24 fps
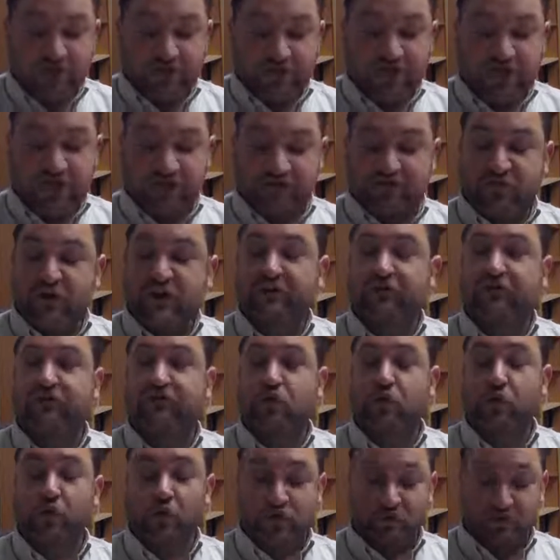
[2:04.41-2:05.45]
These great
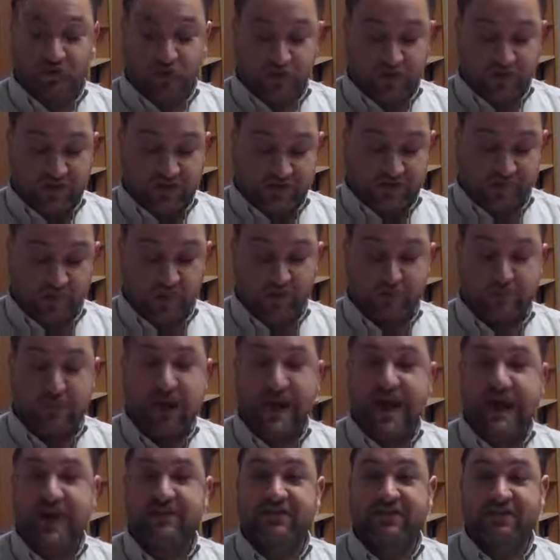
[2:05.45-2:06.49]
schools were therefore
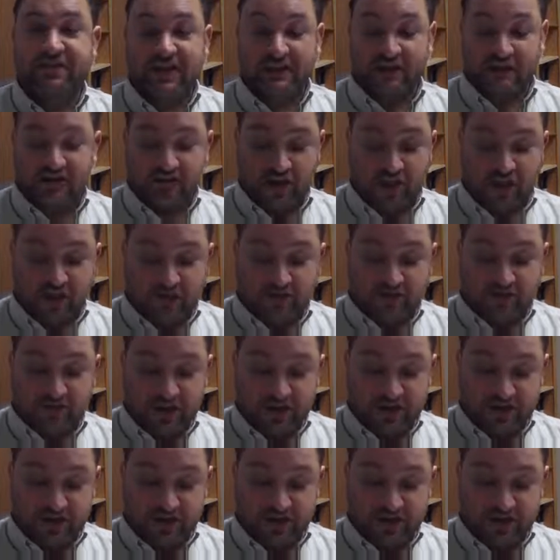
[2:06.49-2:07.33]
main centers of